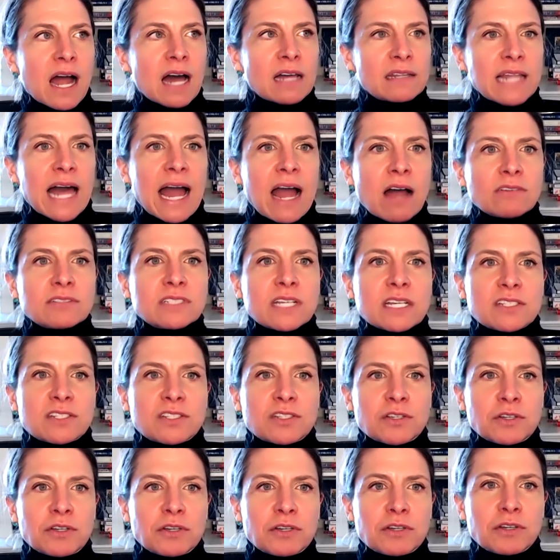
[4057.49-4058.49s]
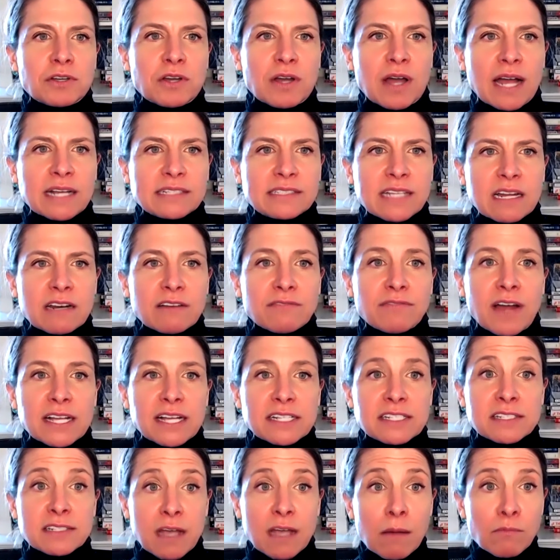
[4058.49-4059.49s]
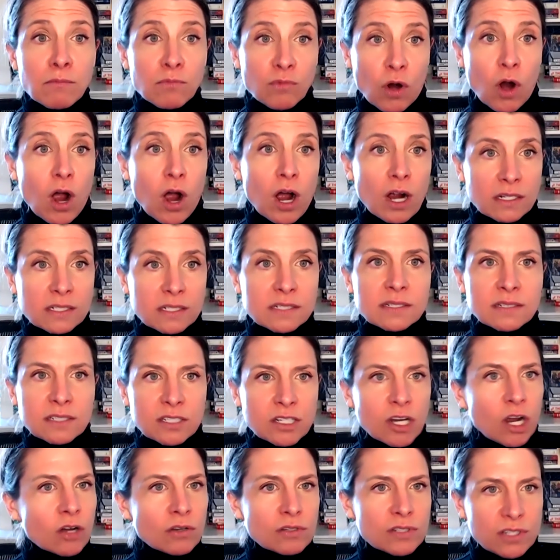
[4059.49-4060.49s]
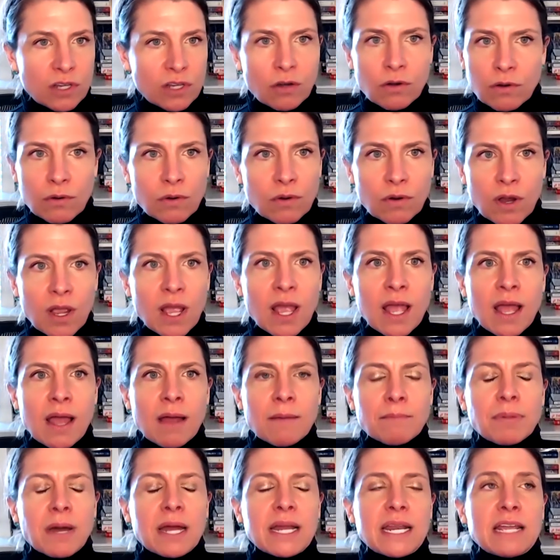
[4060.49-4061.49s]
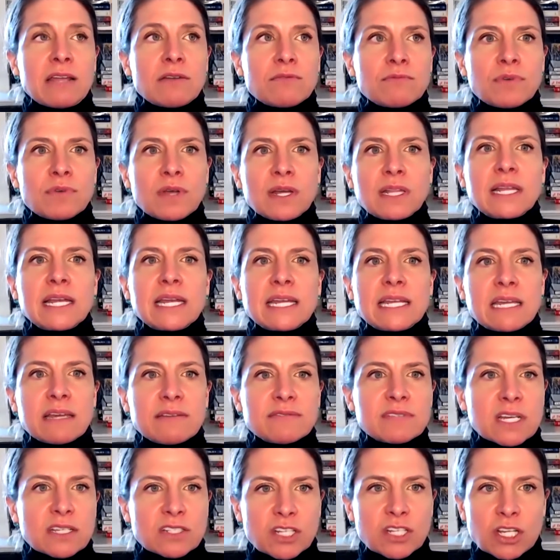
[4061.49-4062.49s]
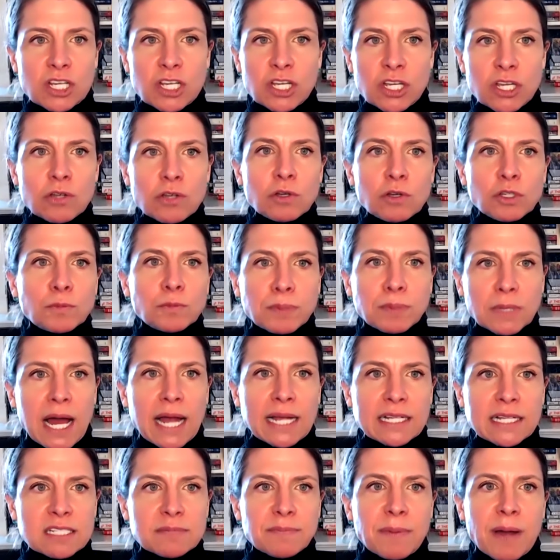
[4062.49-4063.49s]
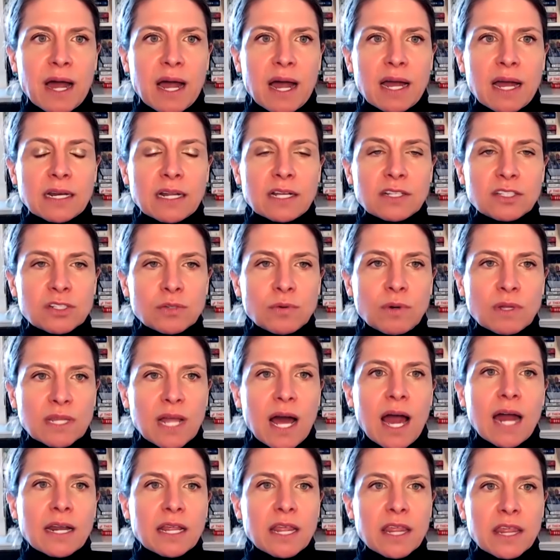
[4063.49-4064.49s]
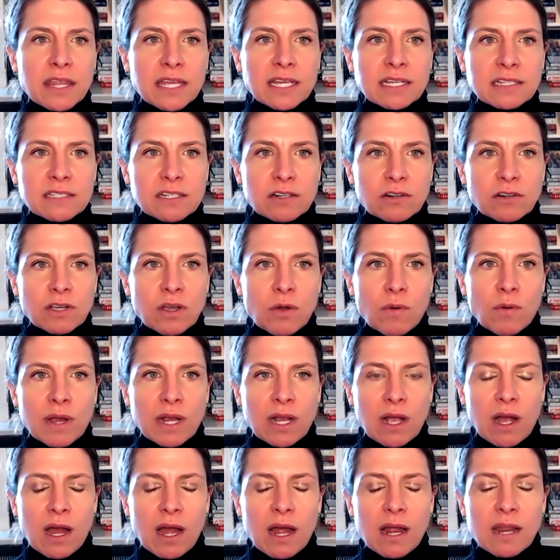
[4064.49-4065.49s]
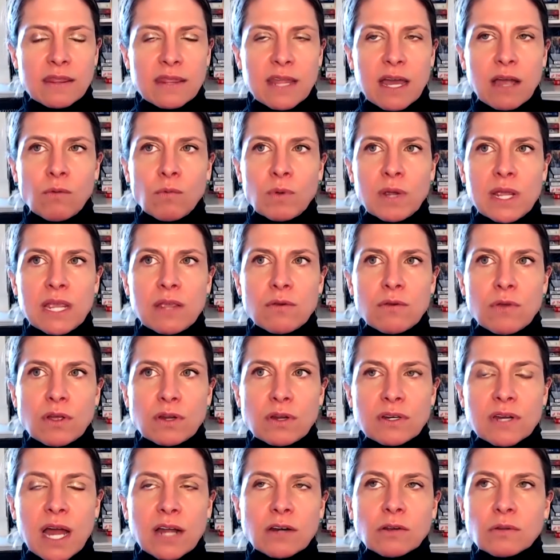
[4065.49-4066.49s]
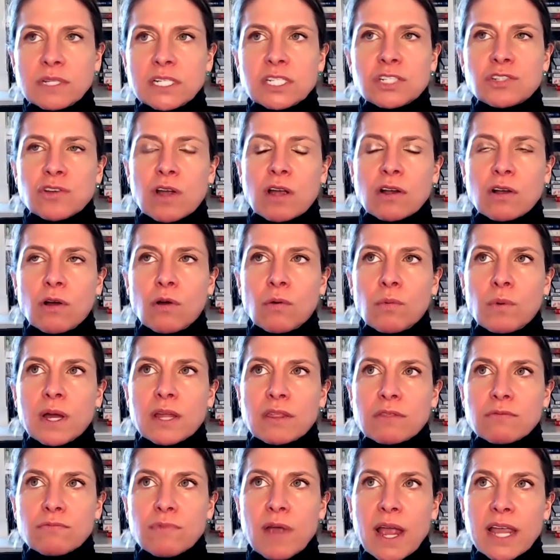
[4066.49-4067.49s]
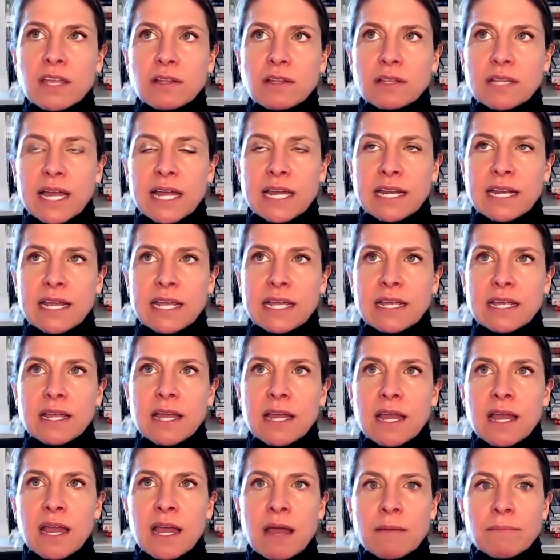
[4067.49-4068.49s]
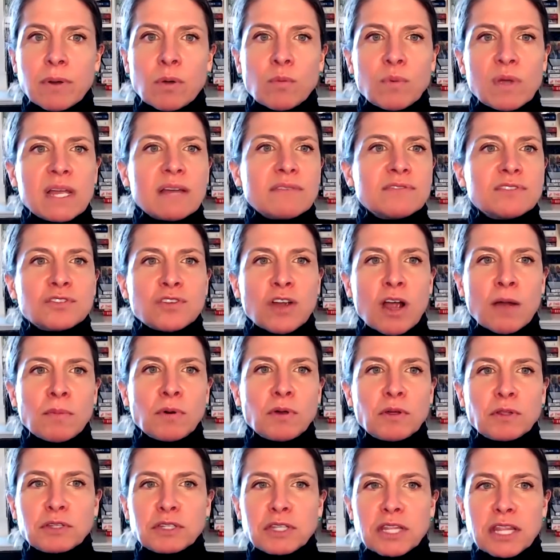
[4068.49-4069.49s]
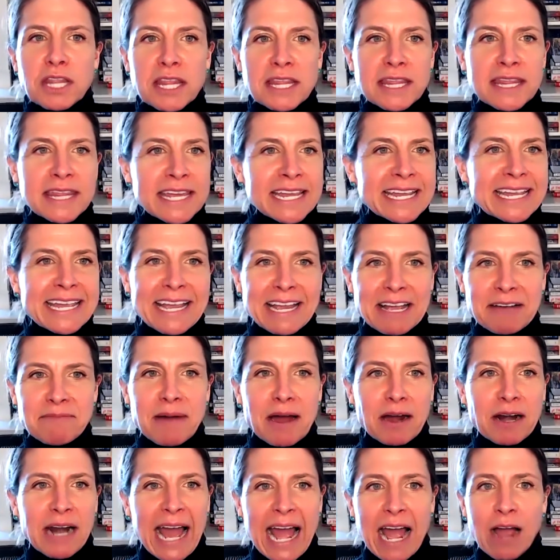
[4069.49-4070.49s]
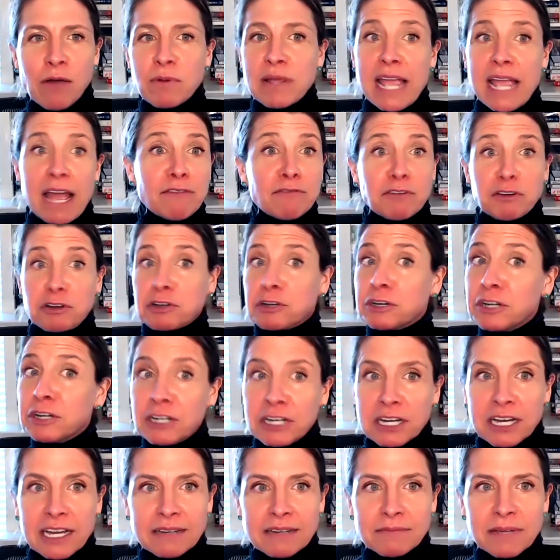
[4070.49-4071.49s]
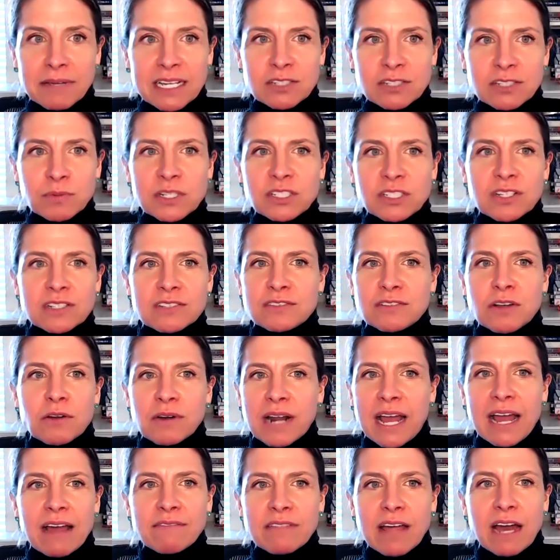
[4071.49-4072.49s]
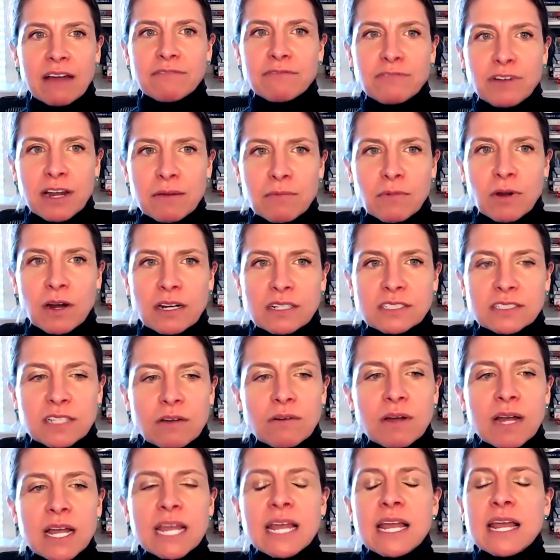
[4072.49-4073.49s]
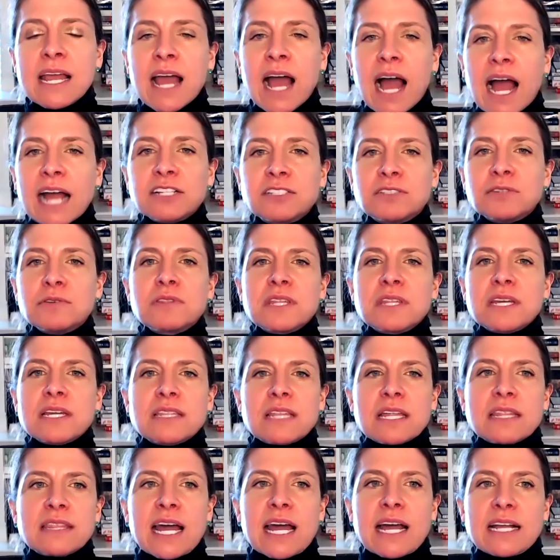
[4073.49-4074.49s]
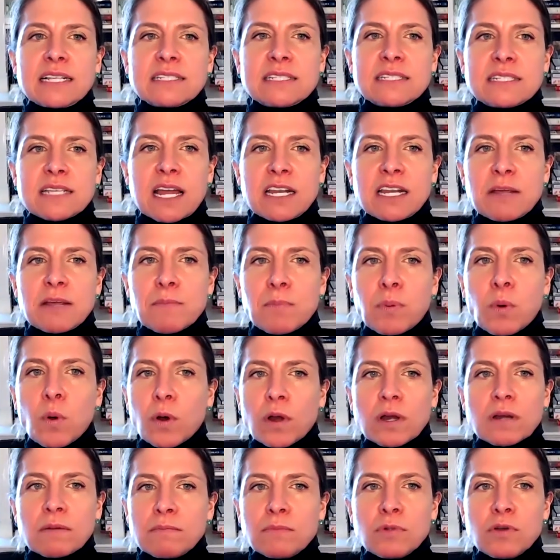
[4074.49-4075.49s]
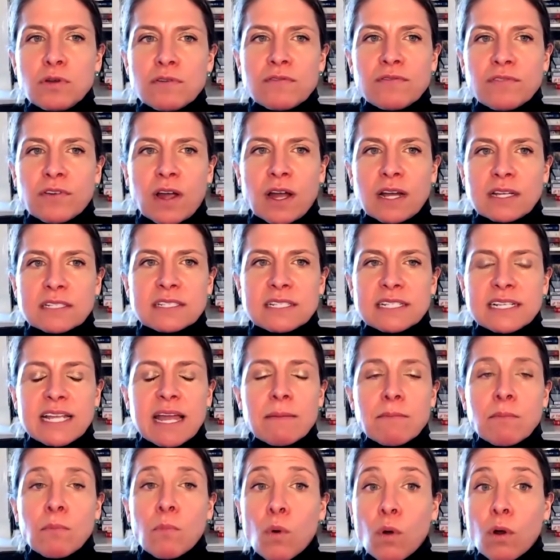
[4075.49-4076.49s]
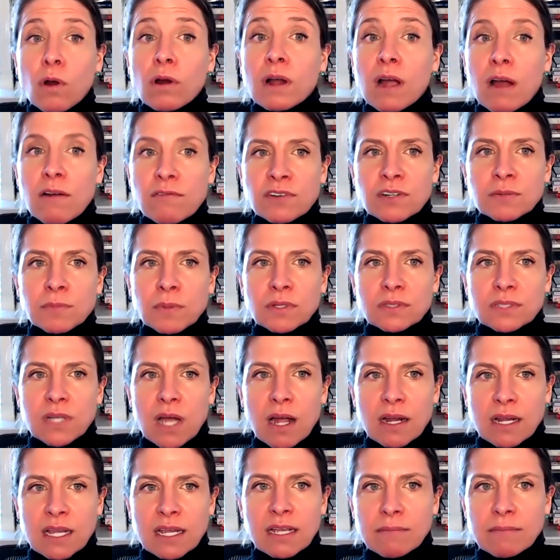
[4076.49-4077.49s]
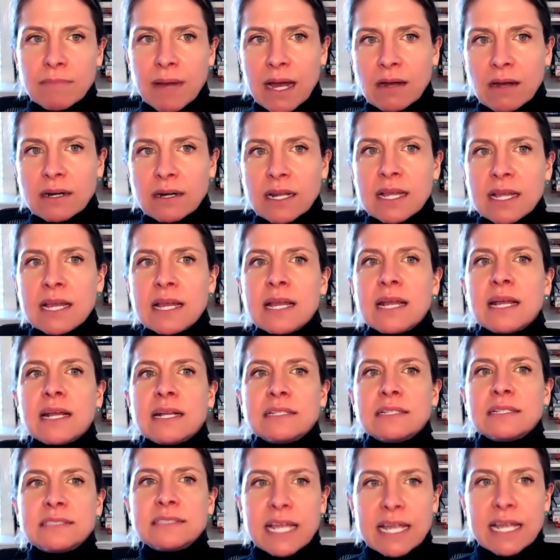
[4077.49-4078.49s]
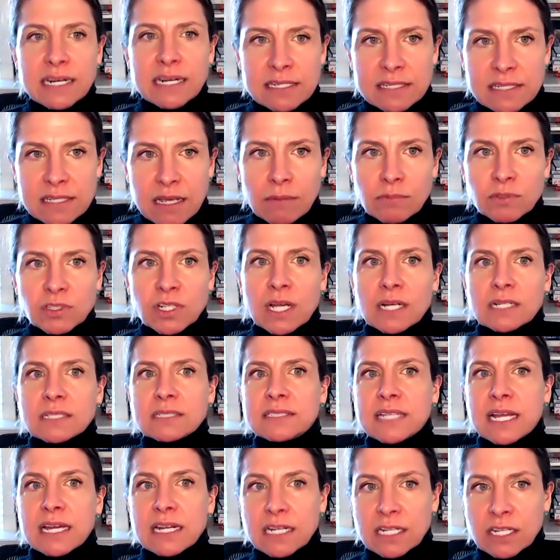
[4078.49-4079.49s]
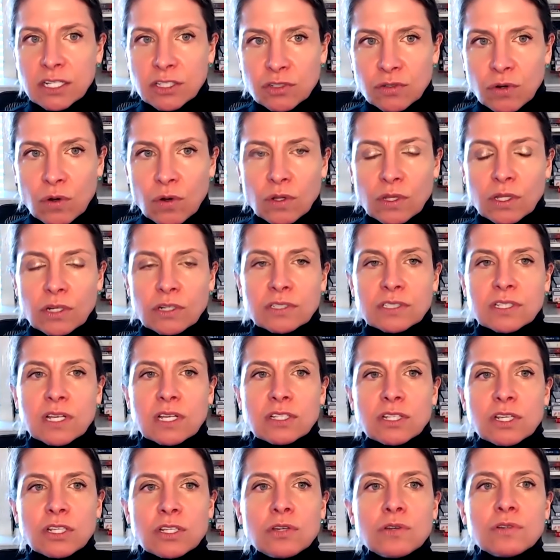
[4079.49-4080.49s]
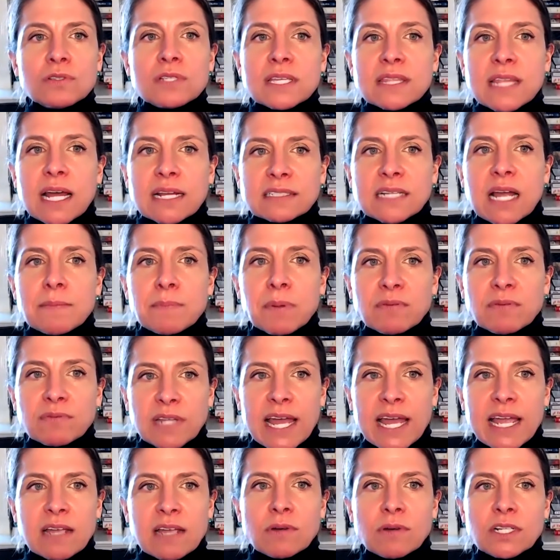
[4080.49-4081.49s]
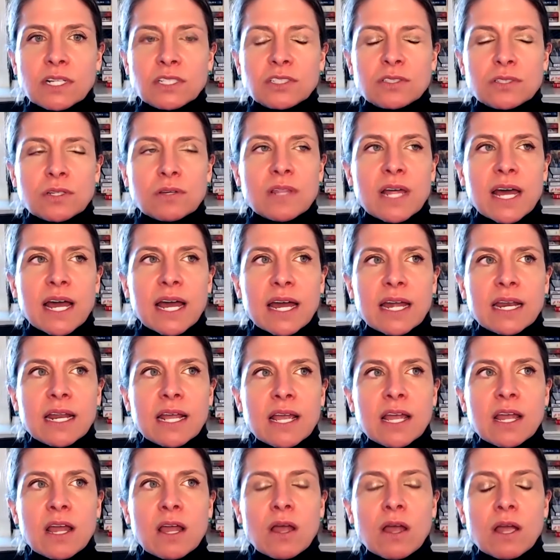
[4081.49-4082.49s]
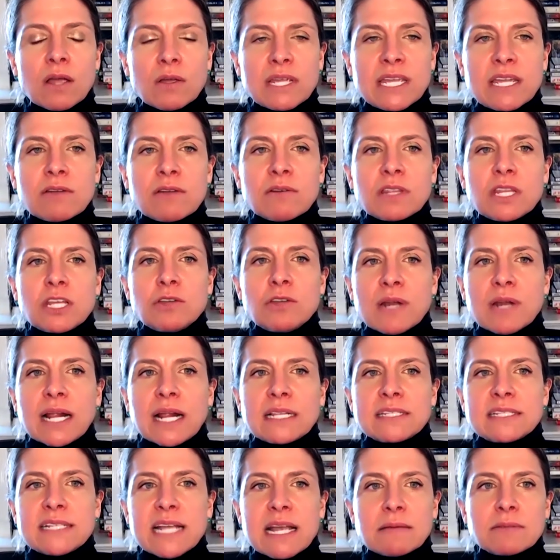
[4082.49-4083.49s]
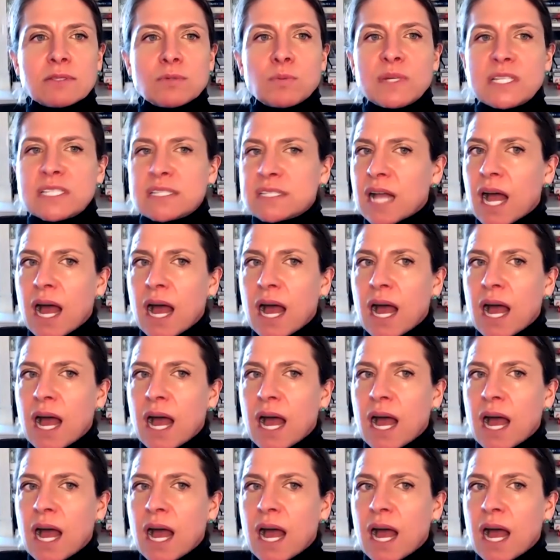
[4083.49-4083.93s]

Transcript: allows us to identify some wrongs, but it really gives us a huge blind spot to a lot of things that are going on that we not only struggle with regulating, but we have trouble thinking about how we ever could, because we just don't have that framework. So I do think that that's an important move for us to get more comfortable talking about data subjects, data controllers, using that type of language so that here in the United States, we